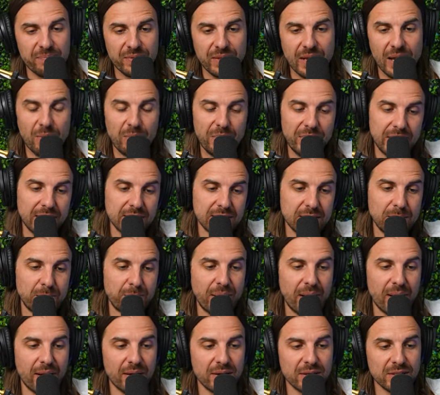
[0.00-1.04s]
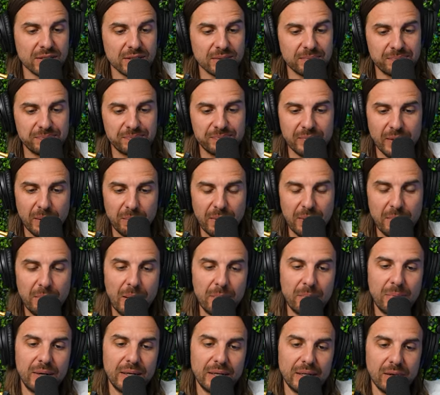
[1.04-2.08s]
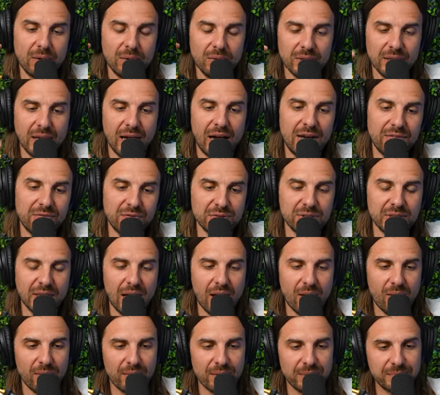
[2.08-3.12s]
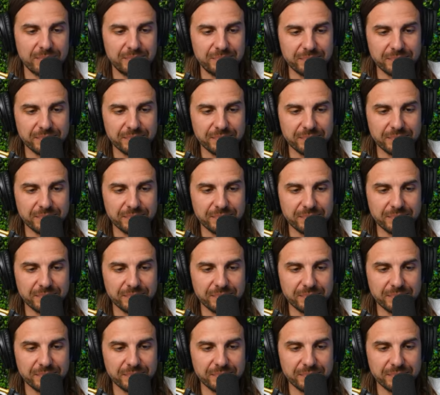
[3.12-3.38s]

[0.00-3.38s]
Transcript: Then we get to Paris. Me and my buddy go to the Eiffel Tower